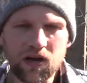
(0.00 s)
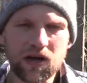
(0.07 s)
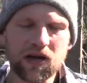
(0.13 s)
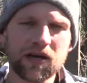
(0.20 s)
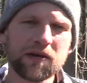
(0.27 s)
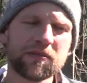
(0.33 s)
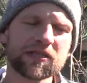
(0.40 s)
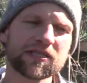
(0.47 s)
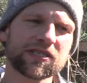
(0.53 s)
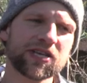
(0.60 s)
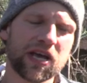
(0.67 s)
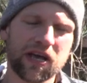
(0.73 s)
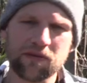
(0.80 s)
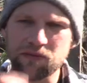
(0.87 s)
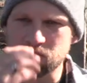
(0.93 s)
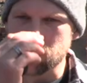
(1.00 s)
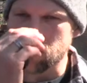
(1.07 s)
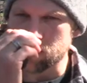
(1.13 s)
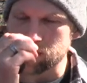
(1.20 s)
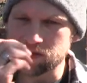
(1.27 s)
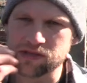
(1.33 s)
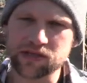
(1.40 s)
Uh, him and Shan
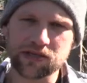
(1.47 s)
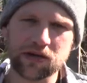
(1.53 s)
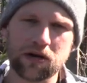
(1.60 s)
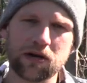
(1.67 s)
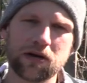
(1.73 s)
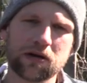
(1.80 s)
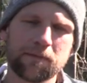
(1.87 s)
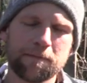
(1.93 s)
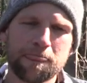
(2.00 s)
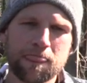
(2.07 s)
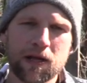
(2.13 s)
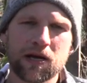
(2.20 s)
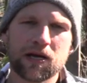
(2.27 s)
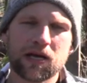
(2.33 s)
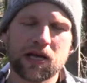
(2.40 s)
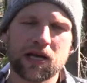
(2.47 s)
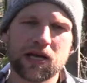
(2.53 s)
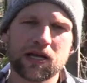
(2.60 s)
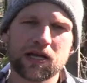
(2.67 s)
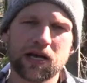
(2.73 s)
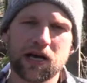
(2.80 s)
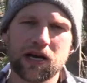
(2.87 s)
recorded the song
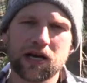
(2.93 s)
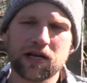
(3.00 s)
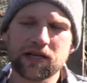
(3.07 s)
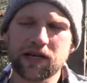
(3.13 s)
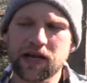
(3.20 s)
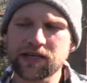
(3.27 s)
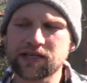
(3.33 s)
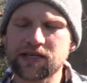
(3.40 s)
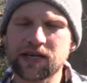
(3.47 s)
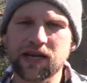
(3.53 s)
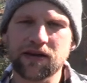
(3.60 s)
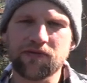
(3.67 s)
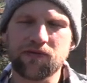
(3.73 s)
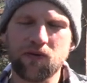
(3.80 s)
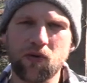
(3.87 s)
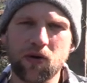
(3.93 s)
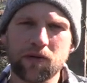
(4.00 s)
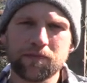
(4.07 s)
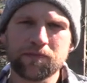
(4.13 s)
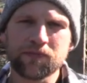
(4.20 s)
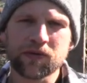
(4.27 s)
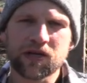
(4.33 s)
in uh, 1984,
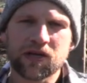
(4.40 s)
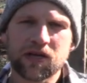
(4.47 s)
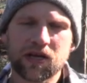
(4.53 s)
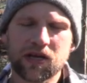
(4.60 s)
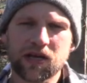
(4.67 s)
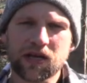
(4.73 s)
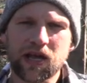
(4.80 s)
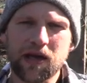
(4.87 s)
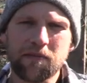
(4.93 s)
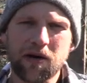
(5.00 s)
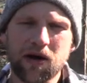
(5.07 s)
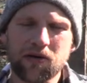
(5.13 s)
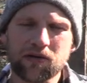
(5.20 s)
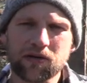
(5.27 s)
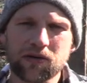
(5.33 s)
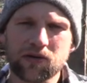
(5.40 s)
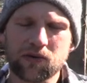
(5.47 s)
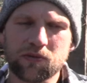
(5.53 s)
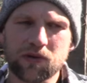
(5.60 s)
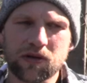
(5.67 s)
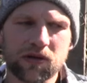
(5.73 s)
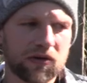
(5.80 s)
and it came out a
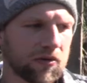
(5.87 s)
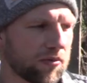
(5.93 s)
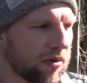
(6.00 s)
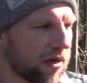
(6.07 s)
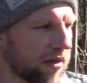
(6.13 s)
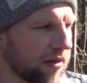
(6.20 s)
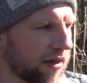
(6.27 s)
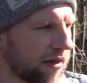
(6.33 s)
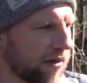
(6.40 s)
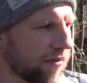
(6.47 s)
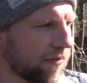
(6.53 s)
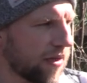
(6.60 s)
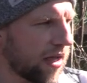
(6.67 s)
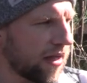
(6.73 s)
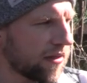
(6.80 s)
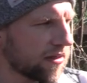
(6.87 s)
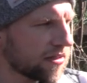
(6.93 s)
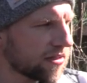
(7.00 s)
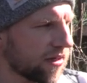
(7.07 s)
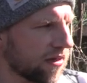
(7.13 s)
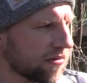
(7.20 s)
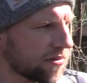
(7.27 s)
little a little while later. And the
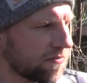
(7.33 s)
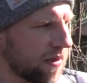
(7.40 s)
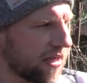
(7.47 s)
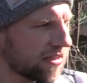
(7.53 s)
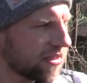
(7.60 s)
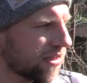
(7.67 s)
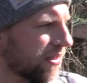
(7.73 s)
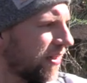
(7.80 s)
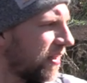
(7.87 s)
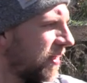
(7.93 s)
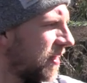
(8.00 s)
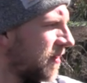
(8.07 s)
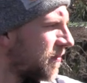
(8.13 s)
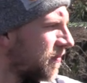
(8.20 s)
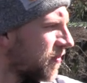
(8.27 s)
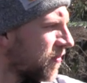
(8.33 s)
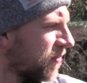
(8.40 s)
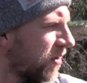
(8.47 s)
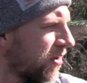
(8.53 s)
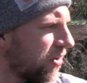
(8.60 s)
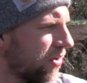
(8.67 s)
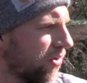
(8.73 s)
song is basically,
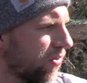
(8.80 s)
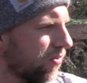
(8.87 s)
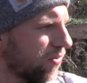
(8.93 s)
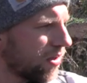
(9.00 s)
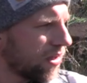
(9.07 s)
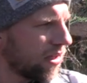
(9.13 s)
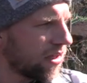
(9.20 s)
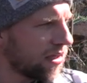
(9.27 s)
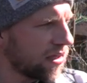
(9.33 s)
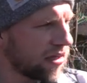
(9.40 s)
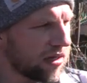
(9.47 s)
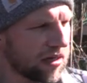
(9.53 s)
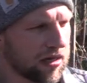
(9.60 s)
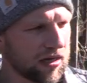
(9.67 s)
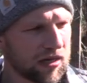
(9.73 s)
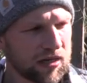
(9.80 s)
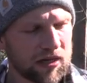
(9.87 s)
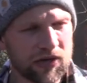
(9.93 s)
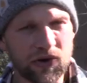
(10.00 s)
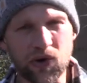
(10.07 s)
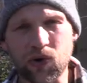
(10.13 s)
you know, really uh, an